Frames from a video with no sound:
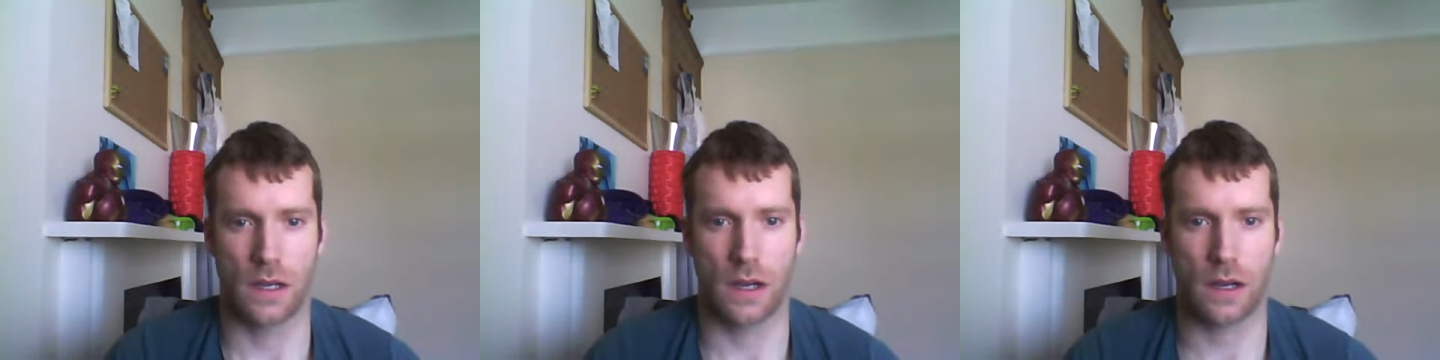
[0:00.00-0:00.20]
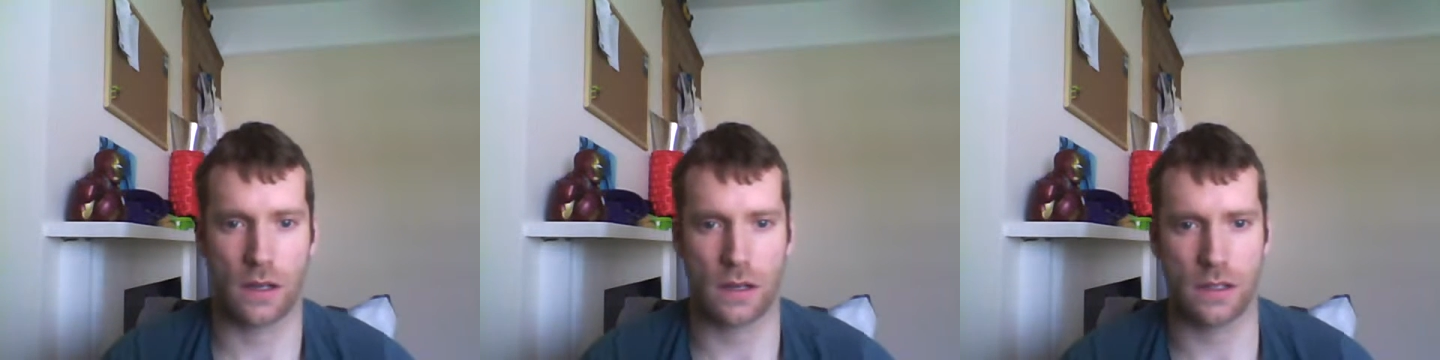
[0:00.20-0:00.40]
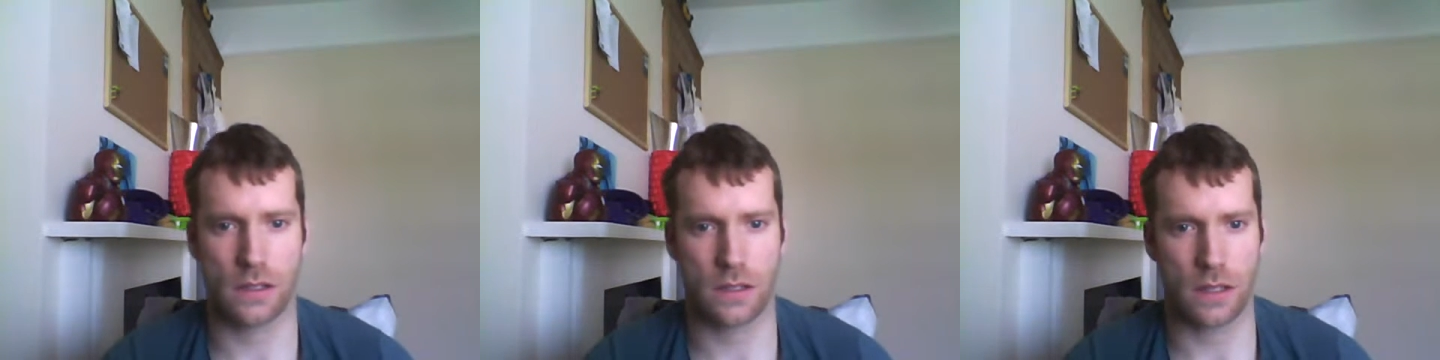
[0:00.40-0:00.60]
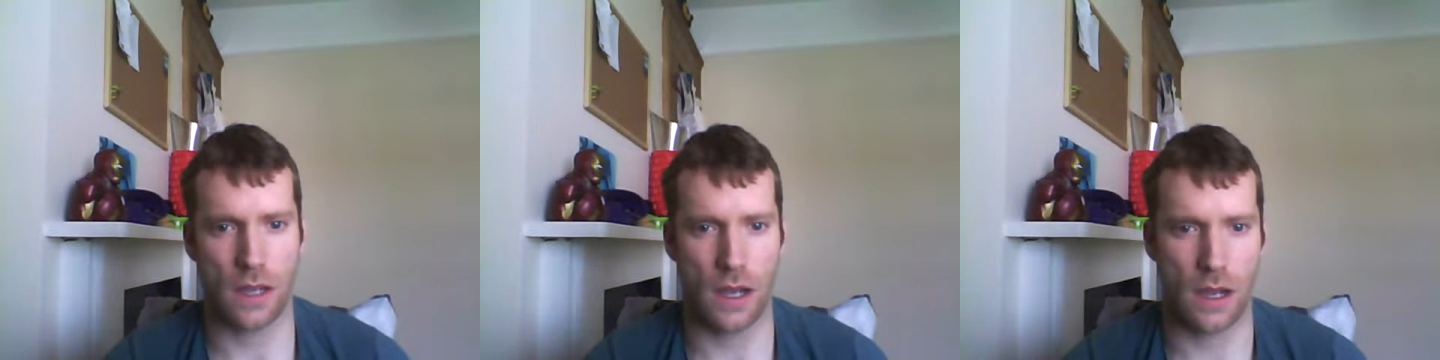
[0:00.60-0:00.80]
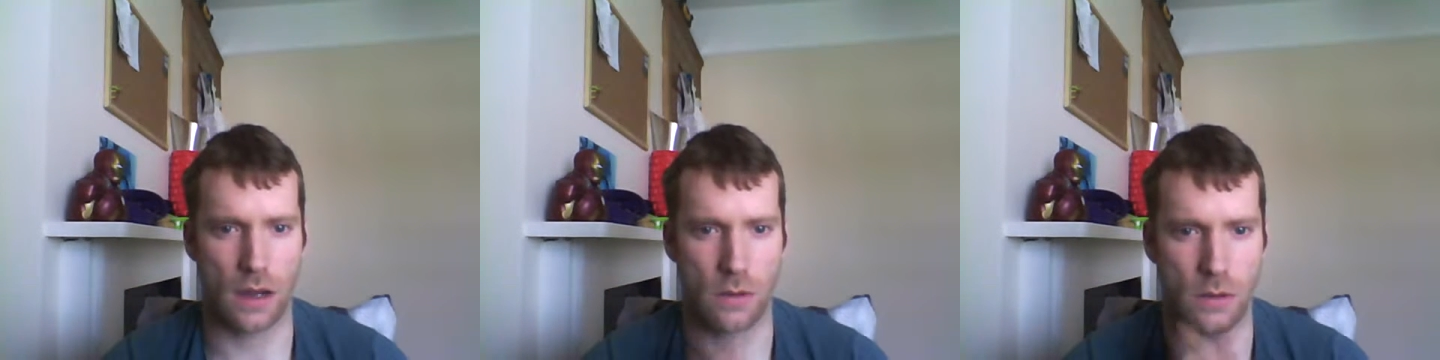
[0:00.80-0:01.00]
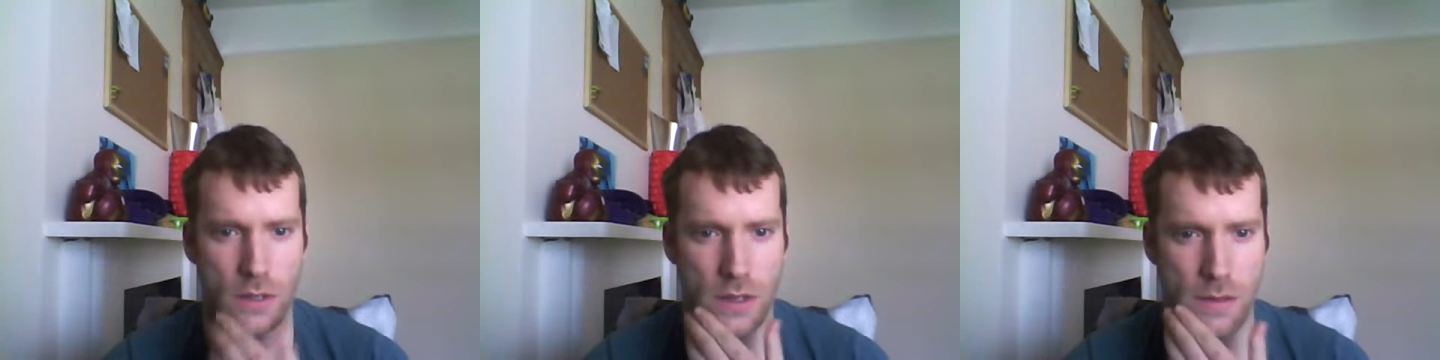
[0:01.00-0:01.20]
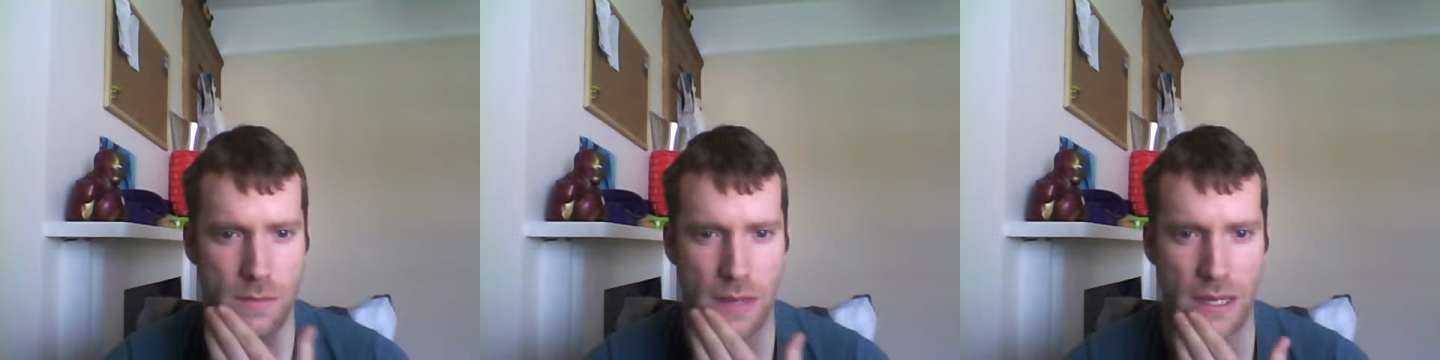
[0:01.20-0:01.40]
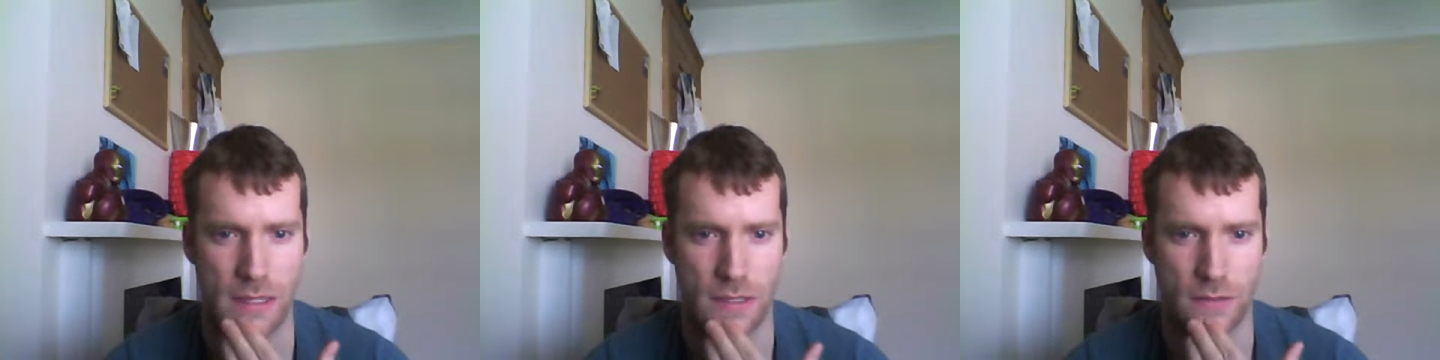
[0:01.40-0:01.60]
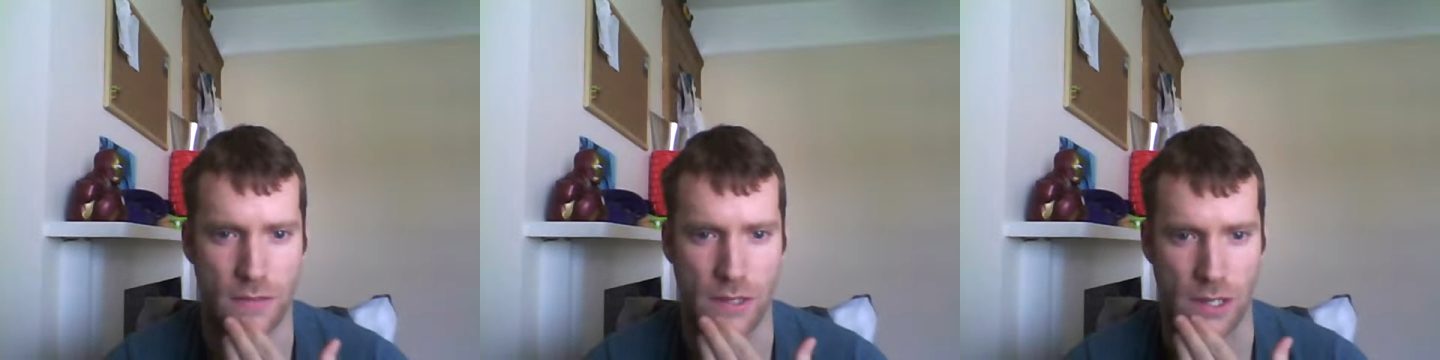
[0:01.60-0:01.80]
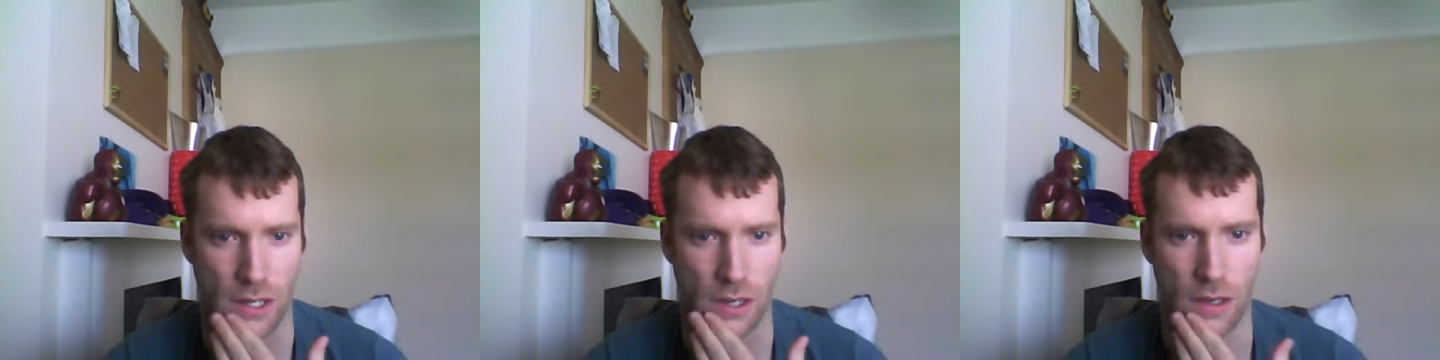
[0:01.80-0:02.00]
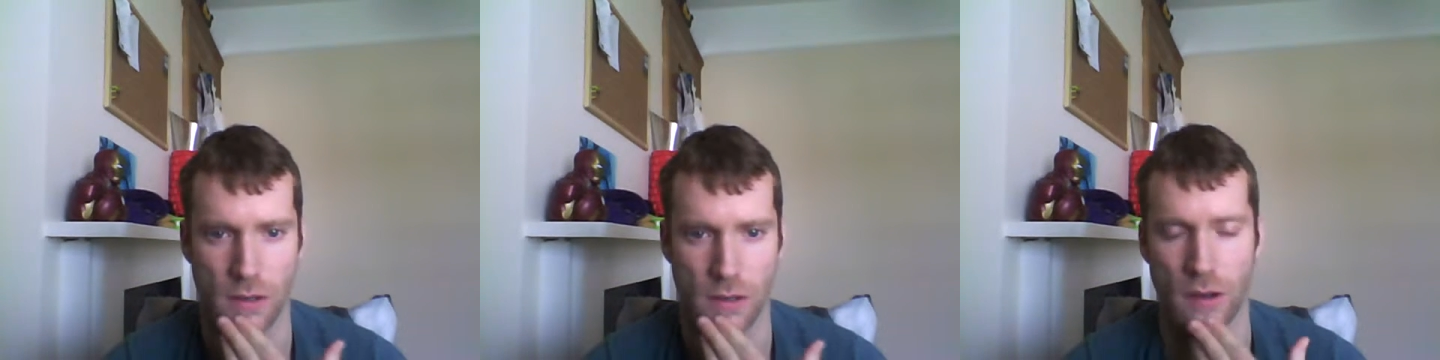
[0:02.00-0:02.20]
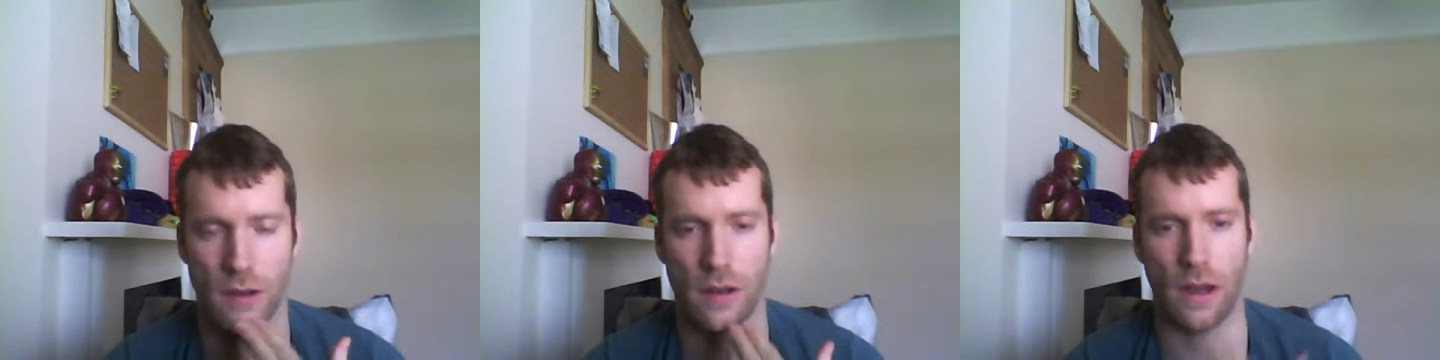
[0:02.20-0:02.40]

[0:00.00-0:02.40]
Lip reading: Hi guys, I wanted to make this video.